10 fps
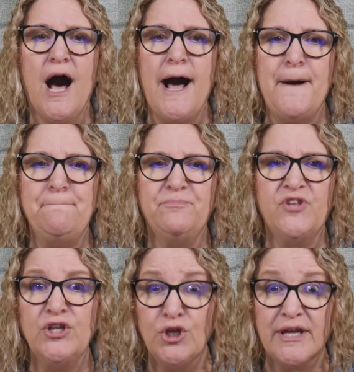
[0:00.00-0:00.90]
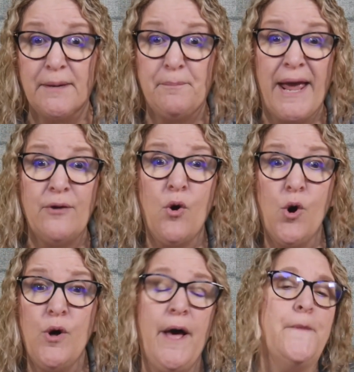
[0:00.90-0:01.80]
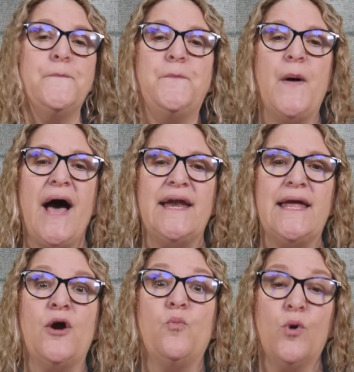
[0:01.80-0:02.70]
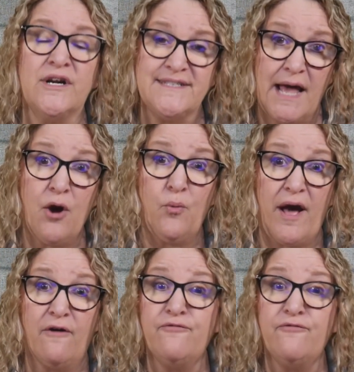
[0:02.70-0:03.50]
to look at payroll, but it works out well.